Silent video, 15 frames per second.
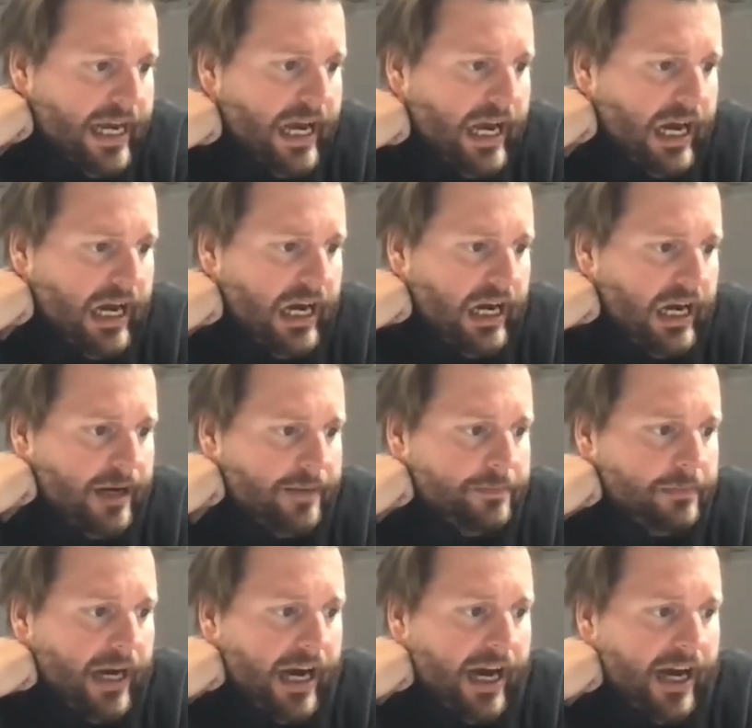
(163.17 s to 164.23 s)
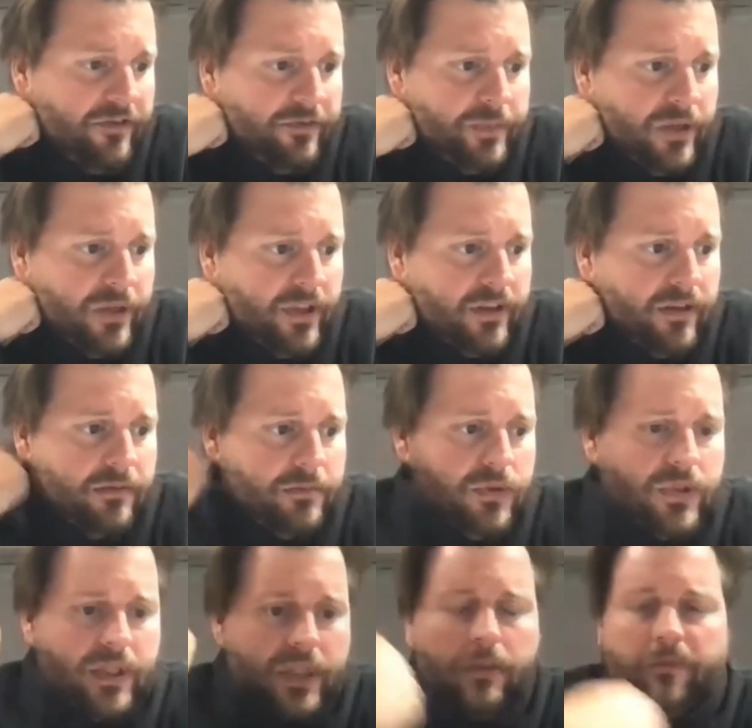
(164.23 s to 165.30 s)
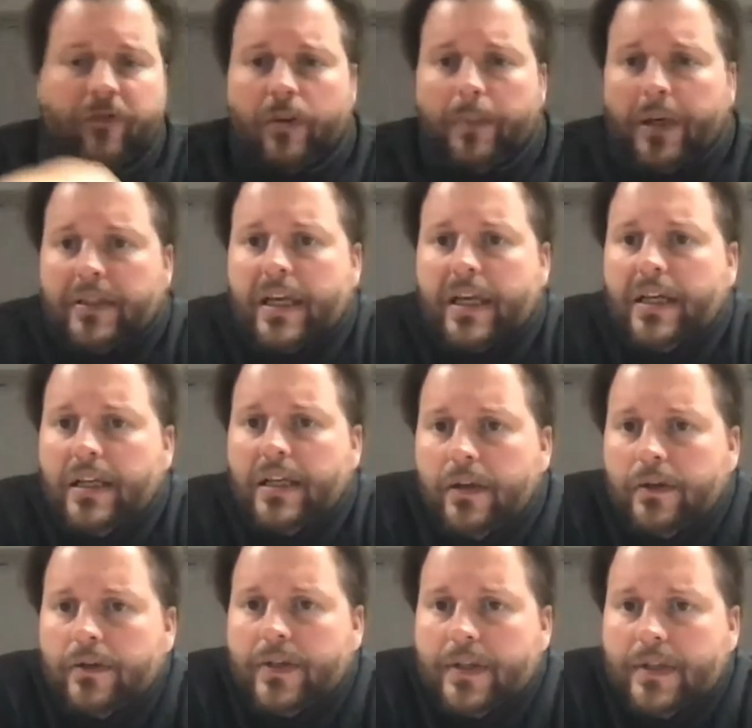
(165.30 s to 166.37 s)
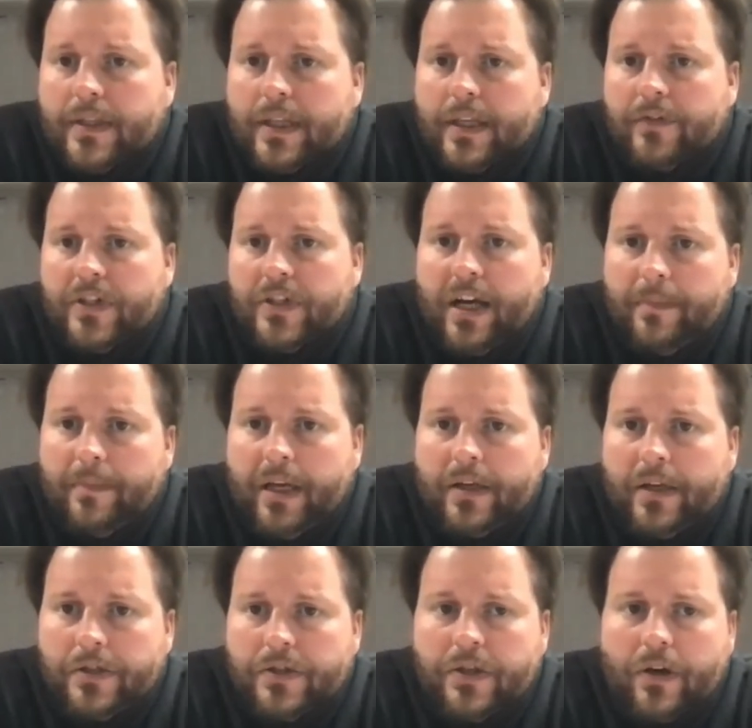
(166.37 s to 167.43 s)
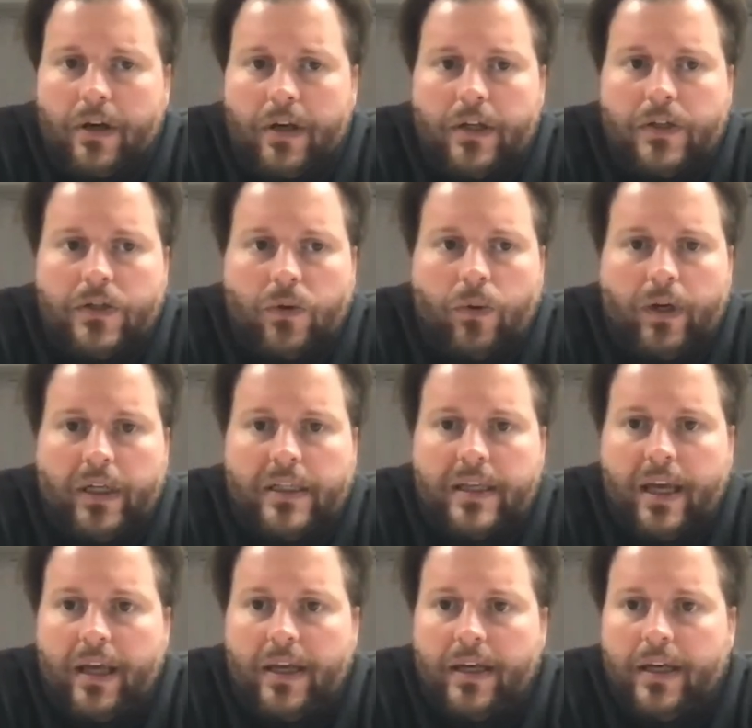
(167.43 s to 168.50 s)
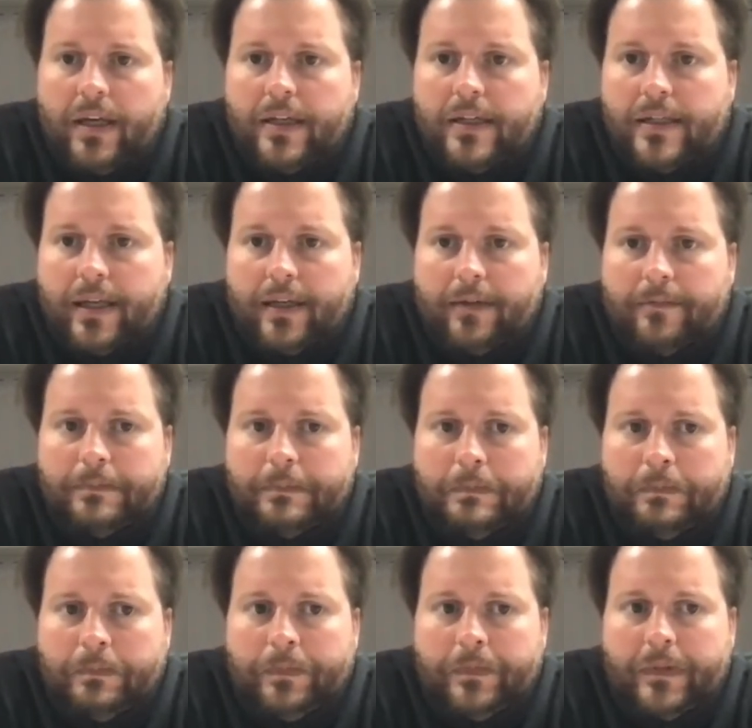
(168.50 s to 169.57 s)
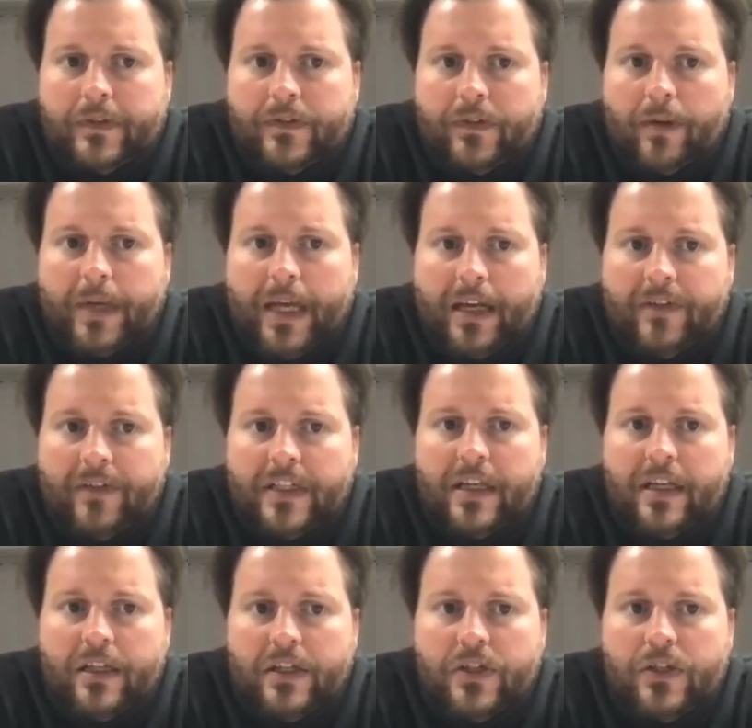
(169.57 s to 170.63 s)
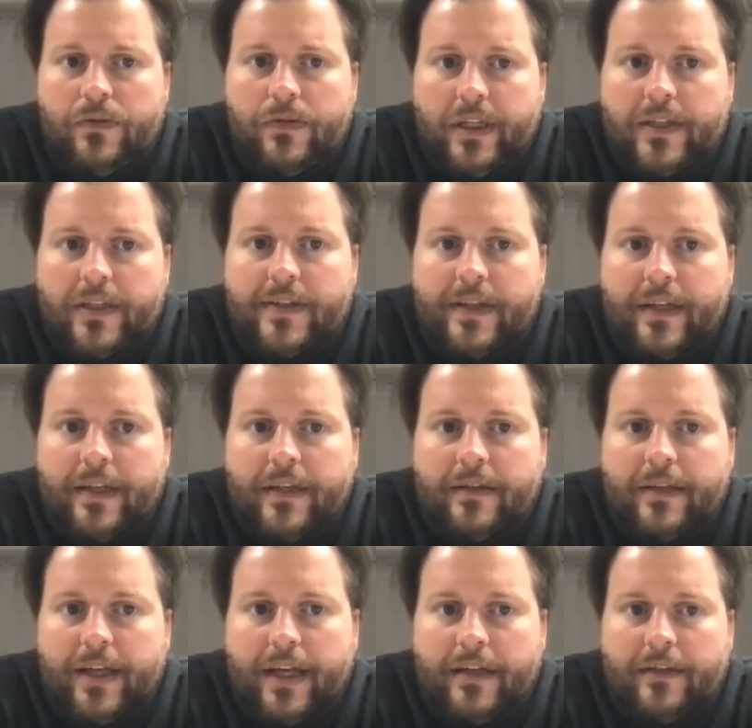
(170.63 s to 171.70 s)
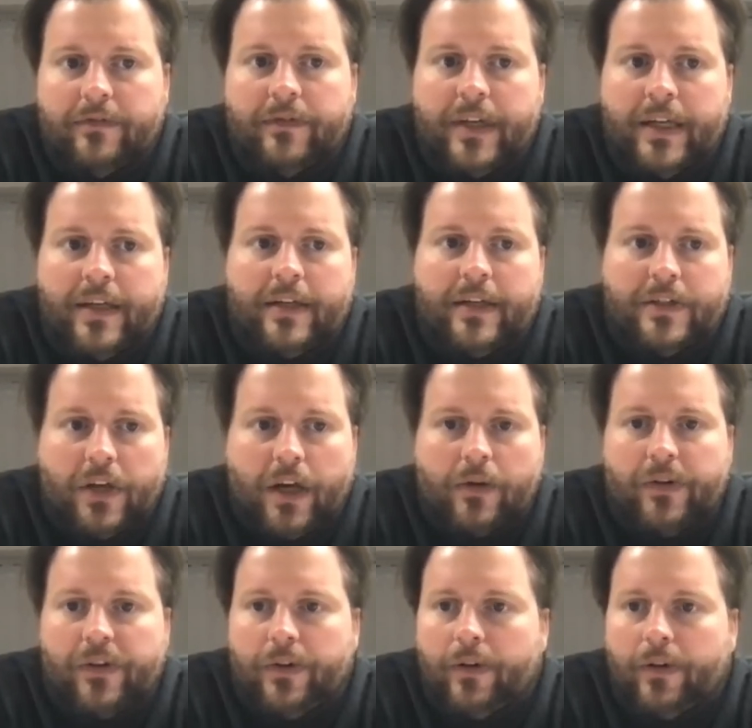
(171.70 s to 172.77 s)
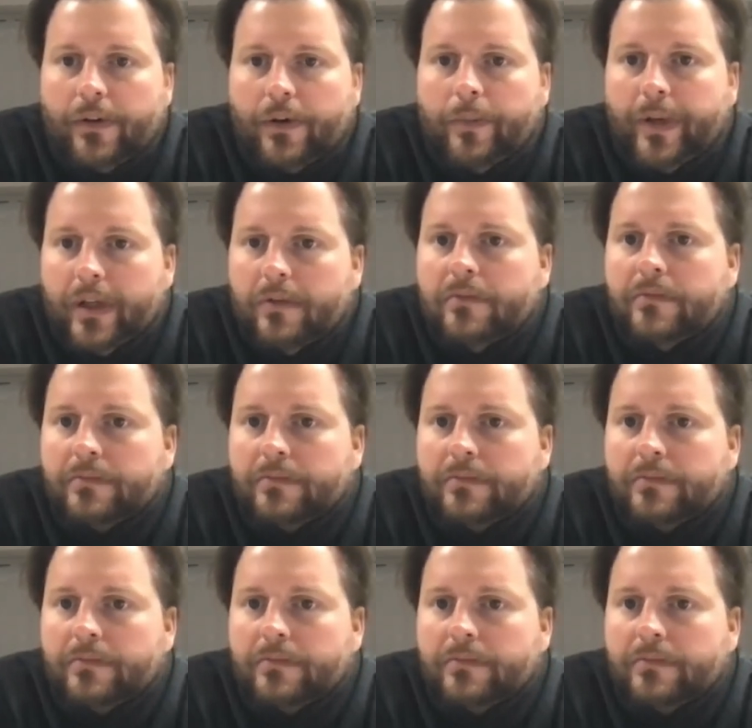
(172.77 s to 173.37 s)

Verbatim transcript: Um, I've been with the museum for about 10 years as the gift shop manager, started in 2010. And um, so I'm kind of excited to do this and kind of talk with you a little bit.